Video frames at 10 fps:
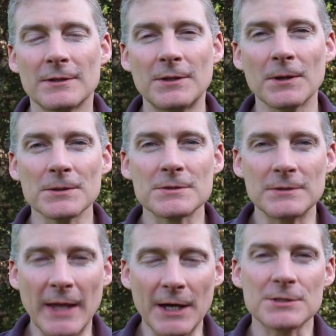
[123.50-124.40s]
goes
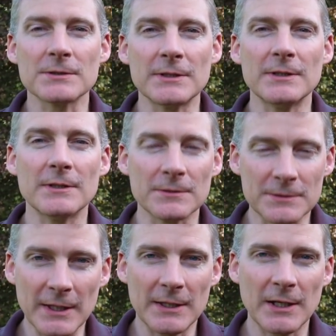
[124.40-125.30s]
naturally, it'll
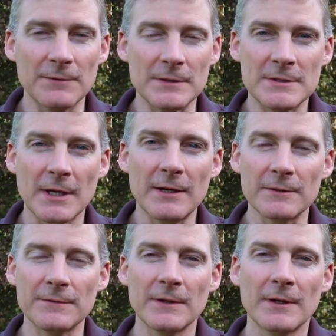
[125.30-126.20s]
take care of
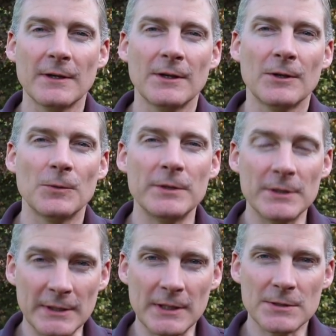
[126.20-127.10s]
itself when
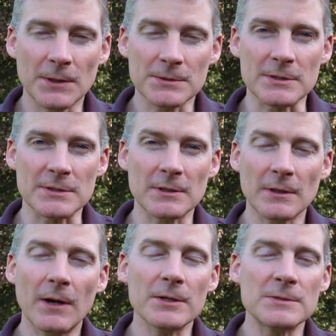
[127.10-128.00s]
you're in ketosis.
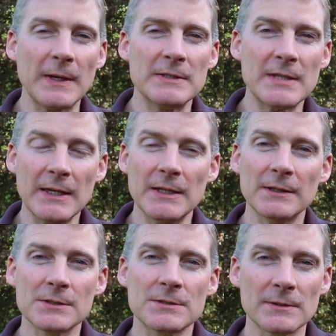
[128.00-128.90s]
It'll always
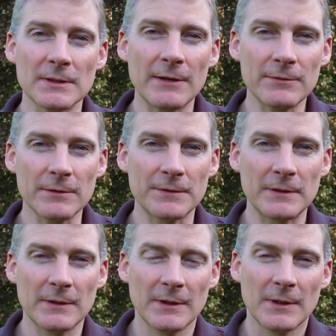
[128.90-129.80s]
maintain a certain level of
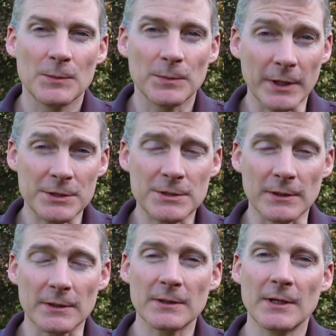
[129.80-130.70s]
blood
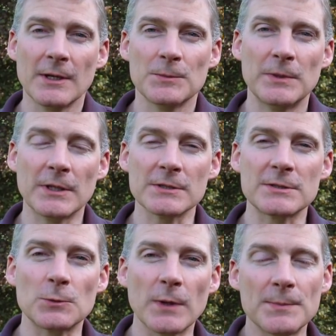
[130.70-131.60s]
sugar because
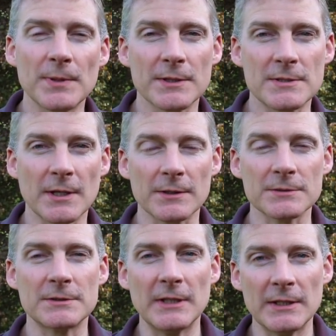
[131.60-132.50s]
the red blood
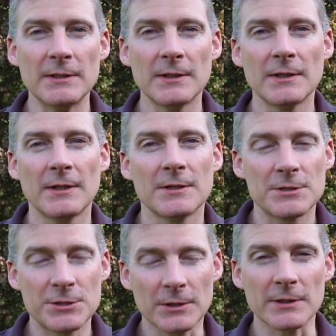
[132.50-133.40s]
cells need
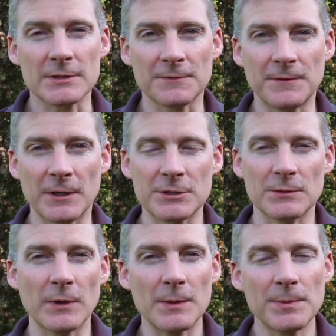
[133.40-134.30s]
sugar to
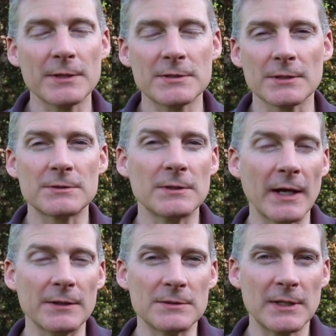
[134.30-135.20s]
function. Red blood cells do
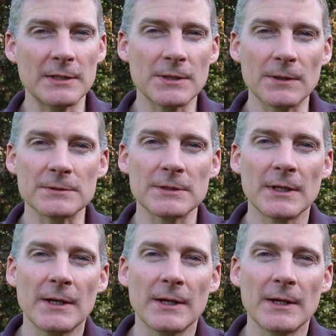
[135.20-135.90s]
not use ketones.